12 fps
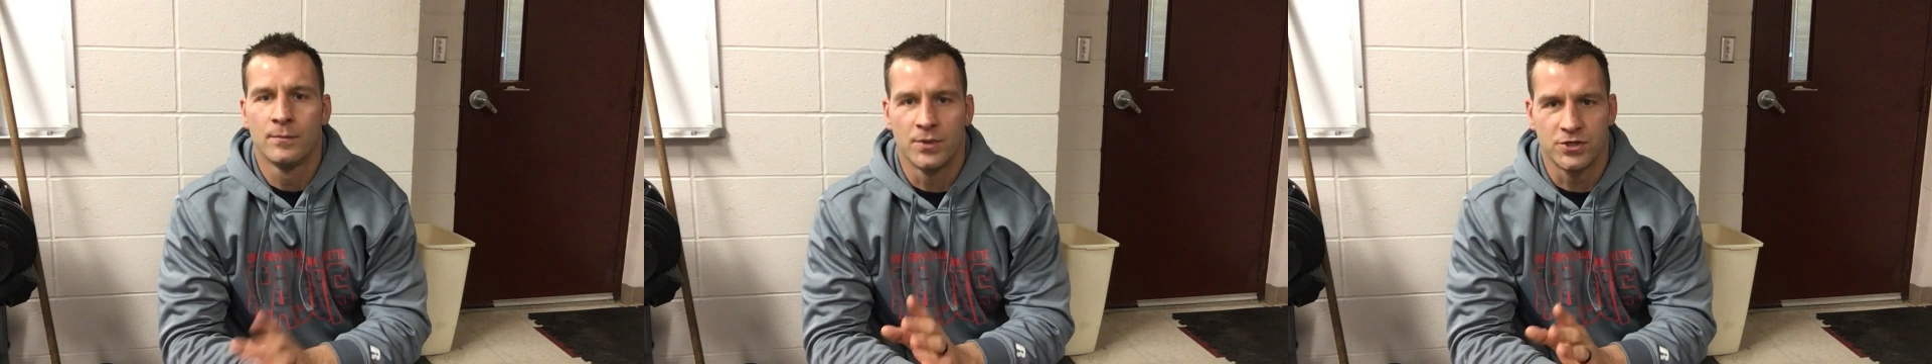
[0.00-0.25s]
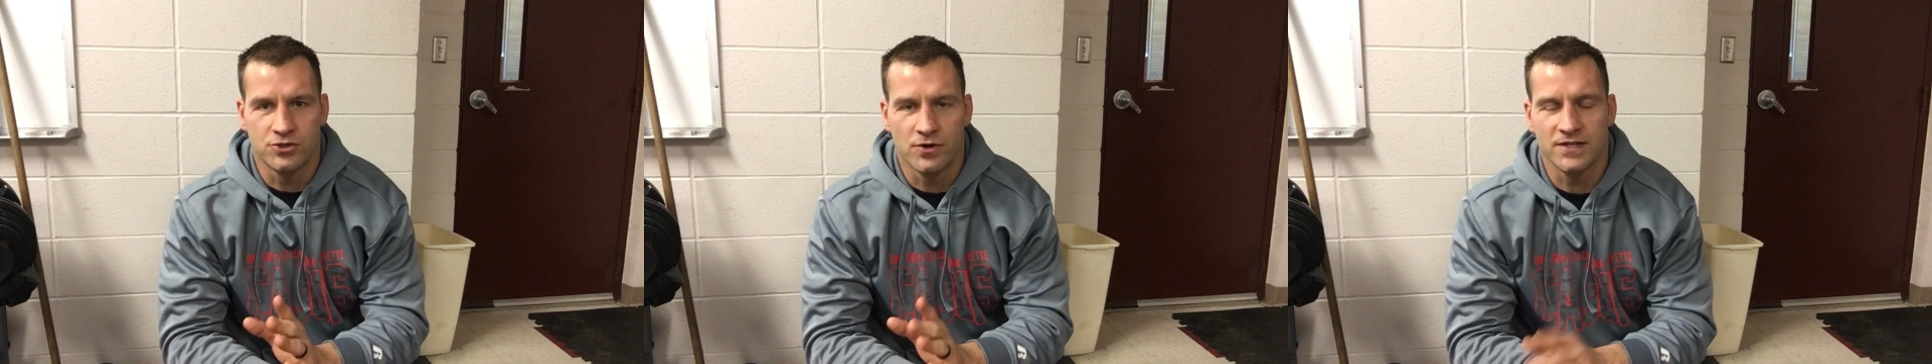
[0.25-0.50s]

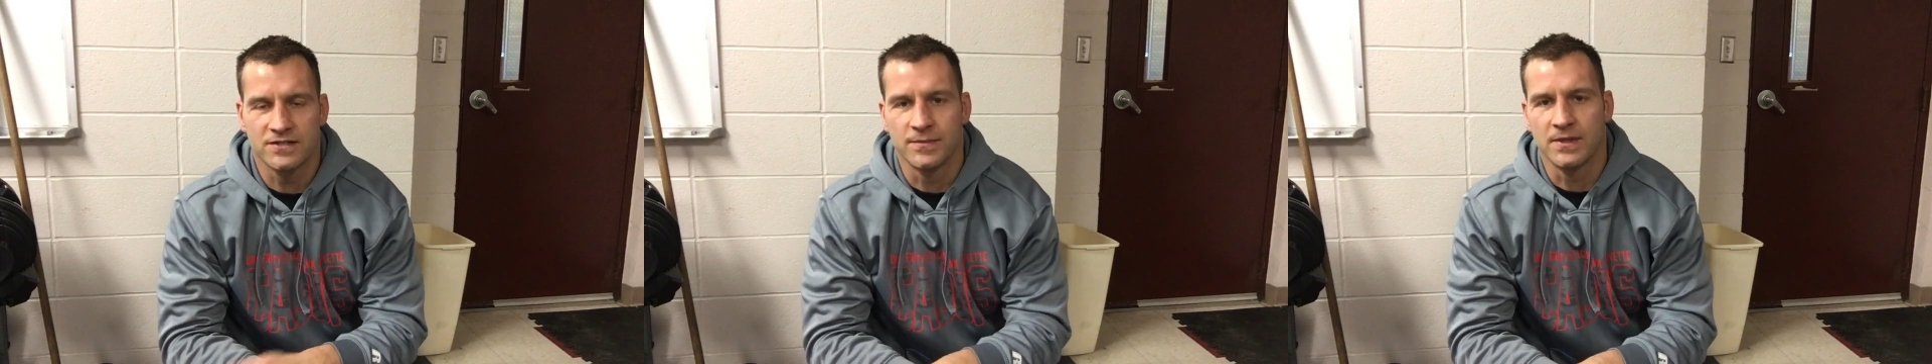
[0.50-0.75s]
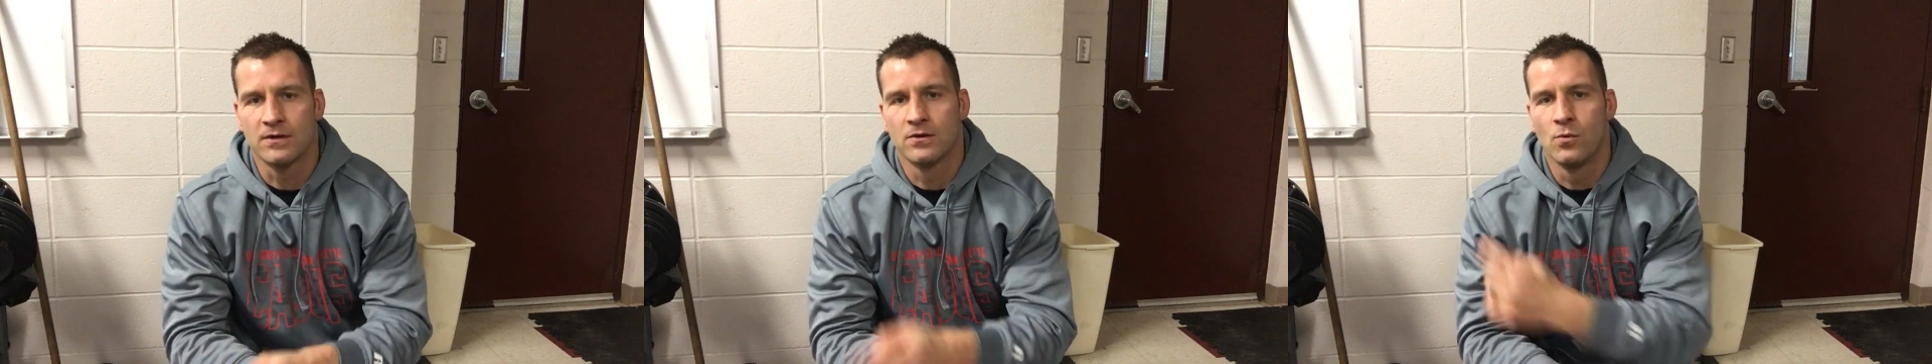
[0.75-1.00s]
But trust
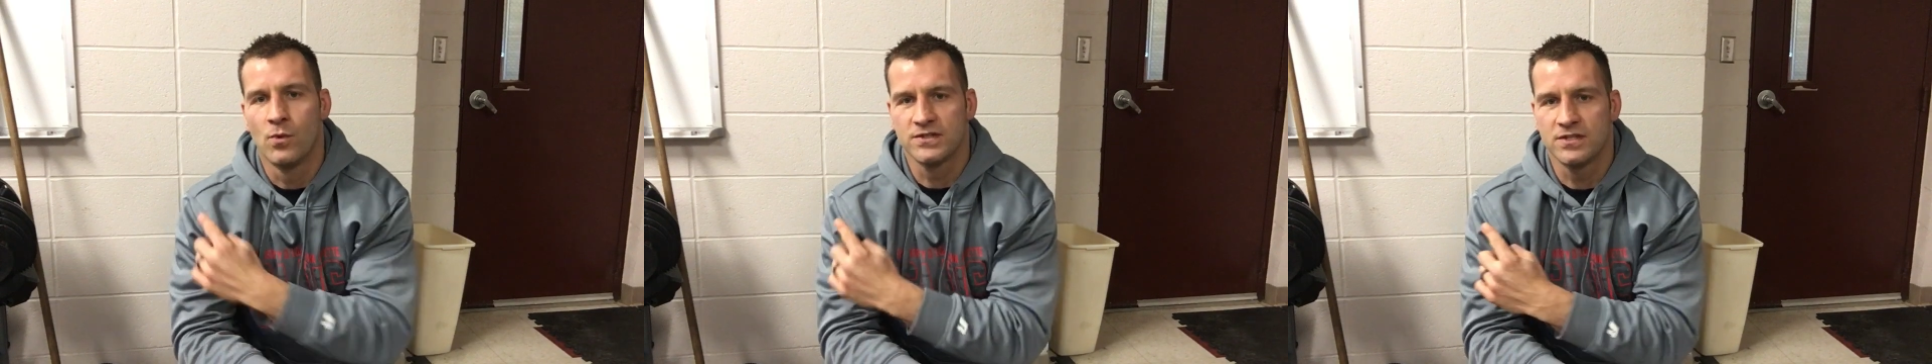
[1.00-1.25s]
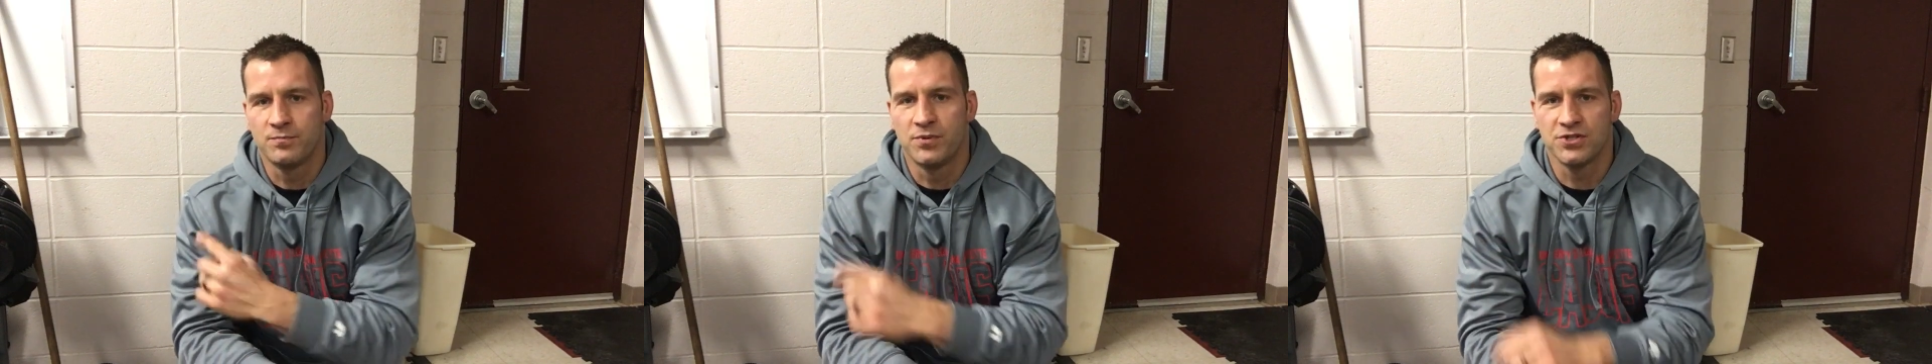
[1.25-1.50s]
me,
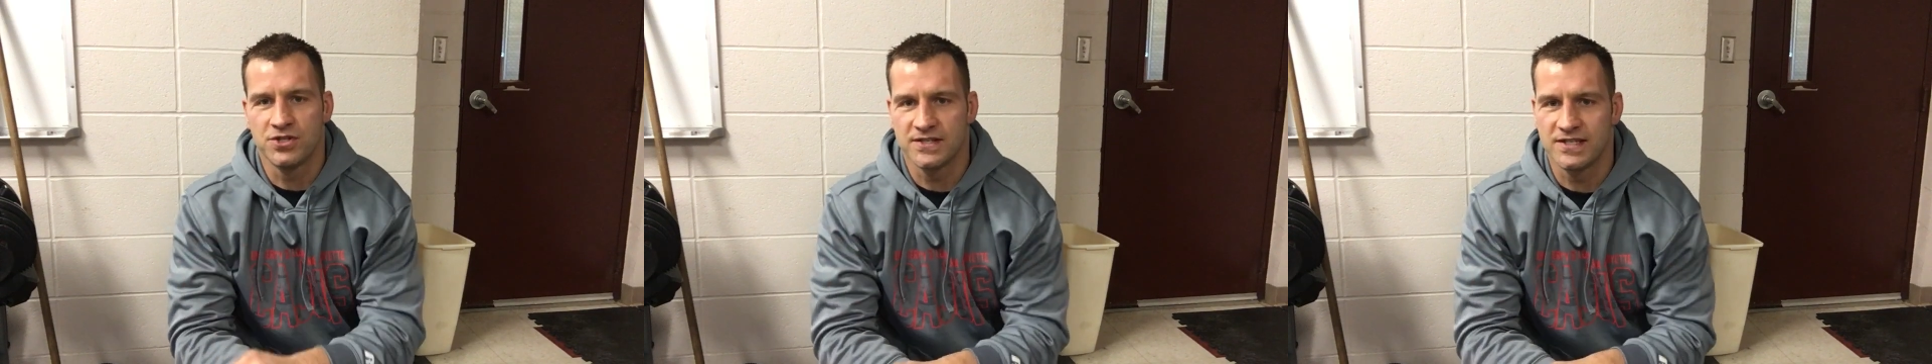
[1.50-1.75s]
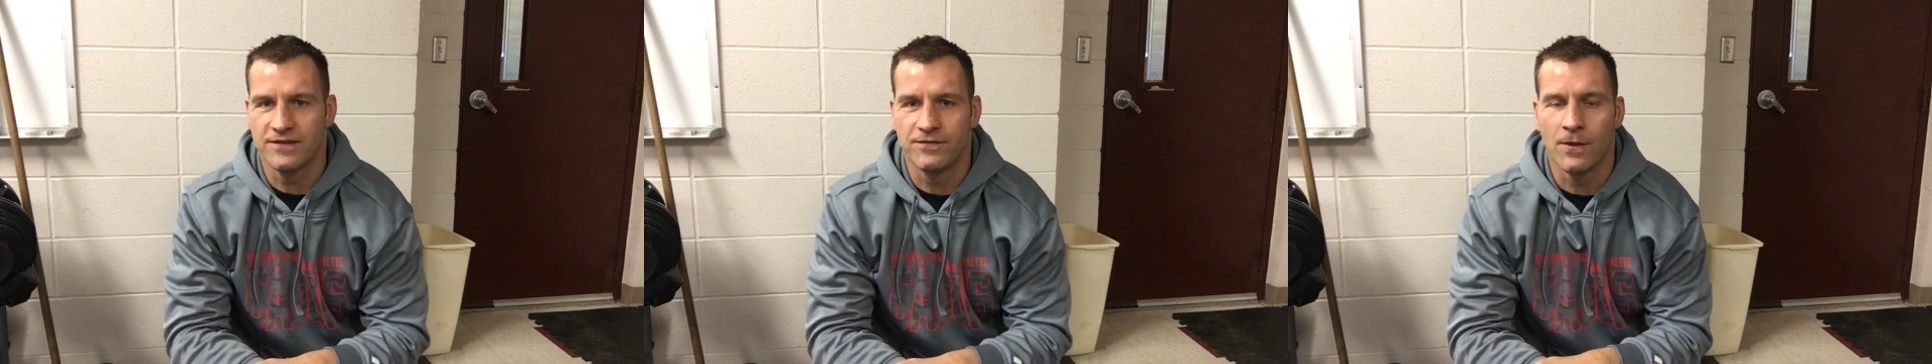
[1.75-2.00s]
once you put
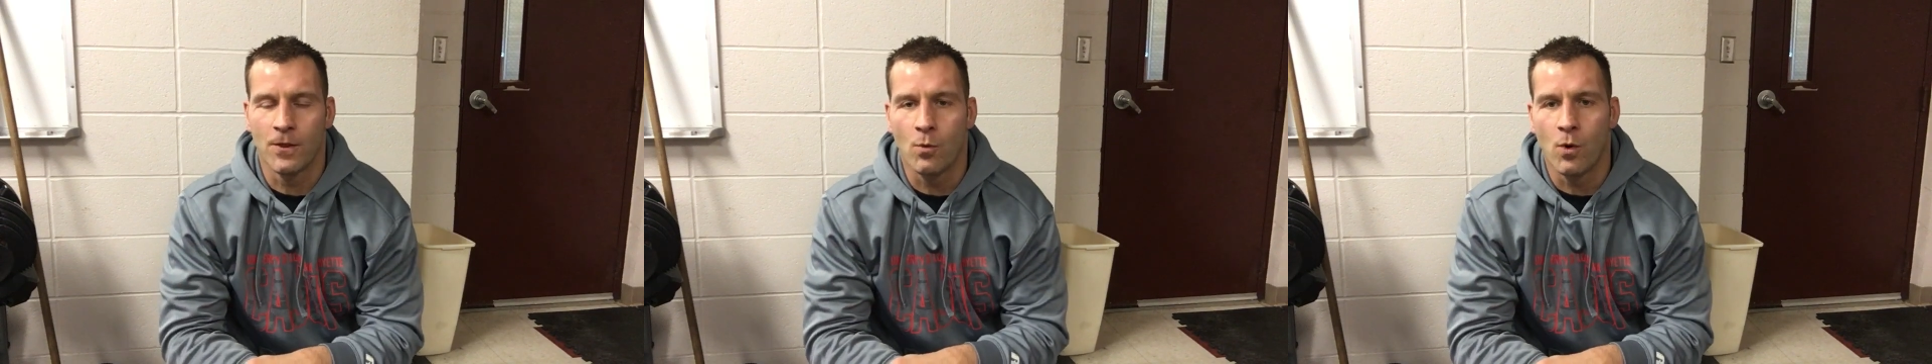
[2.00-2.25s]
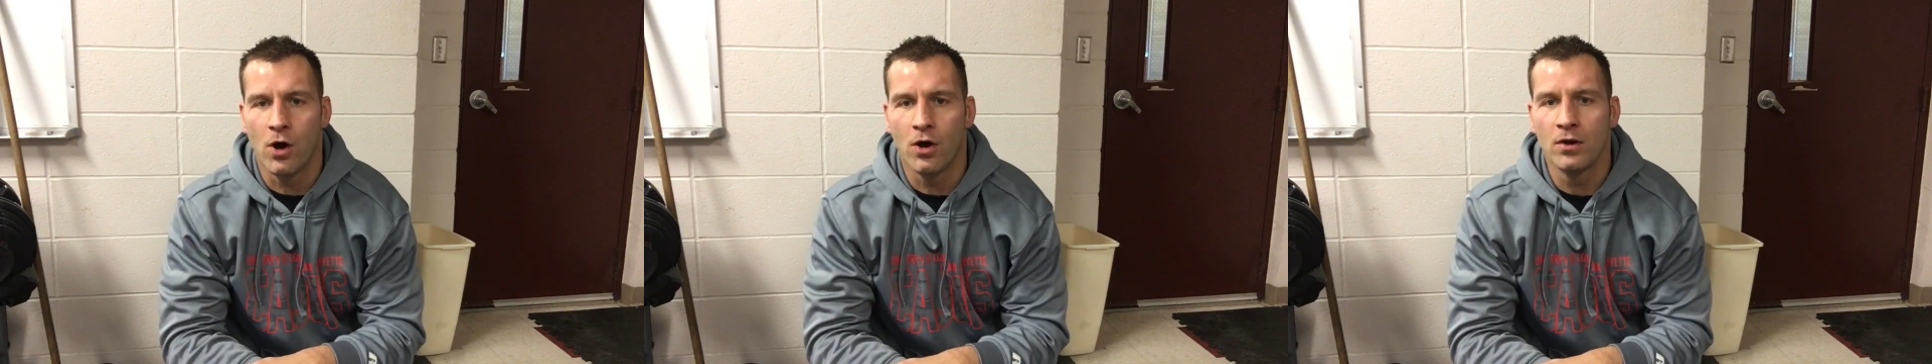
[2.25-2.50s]
yourself on the
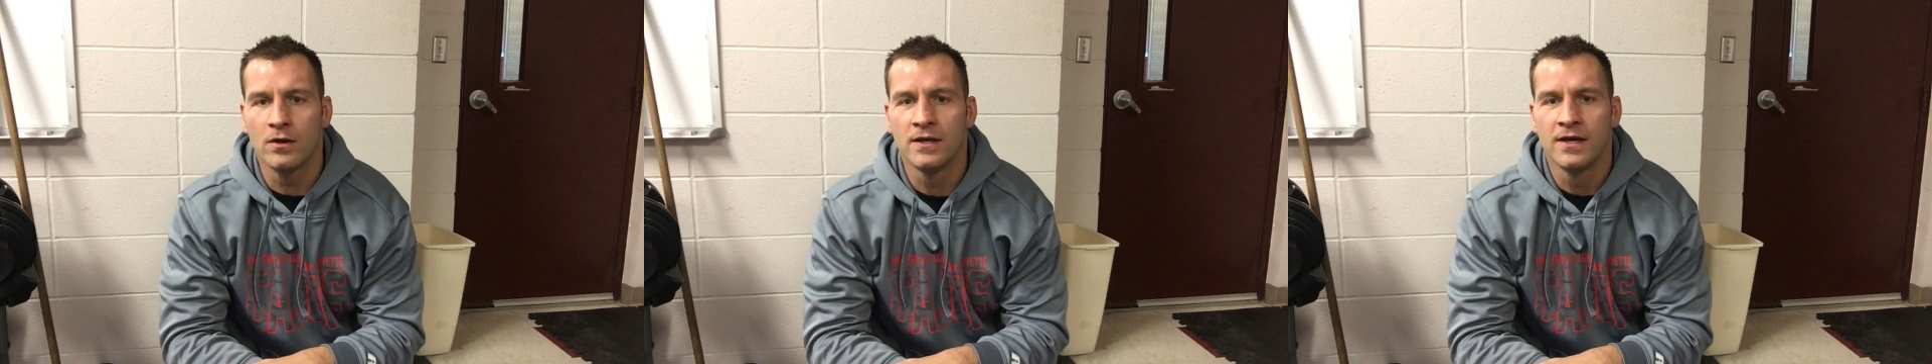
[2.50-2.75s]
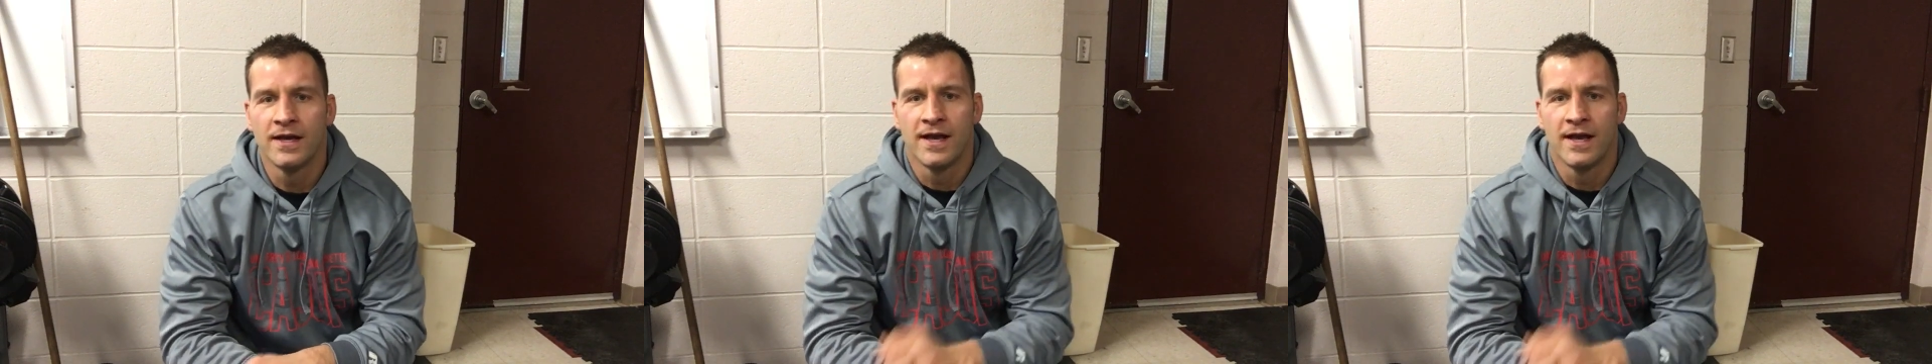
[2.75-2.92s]
wall